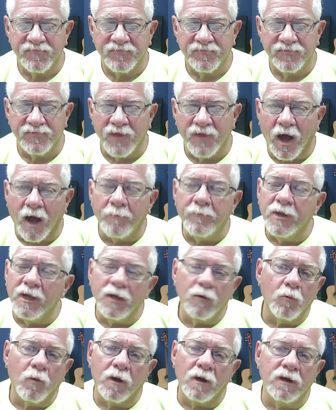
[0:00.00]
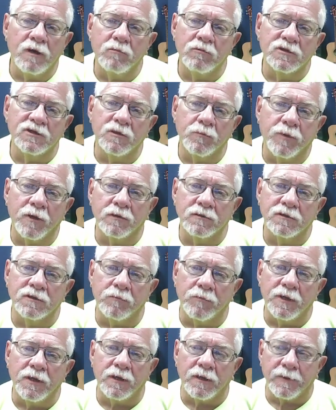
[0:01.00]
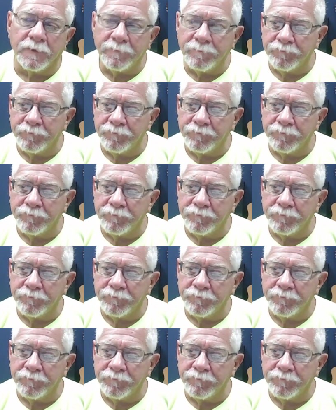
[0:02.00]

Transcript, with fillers: not being where he was supposed to be,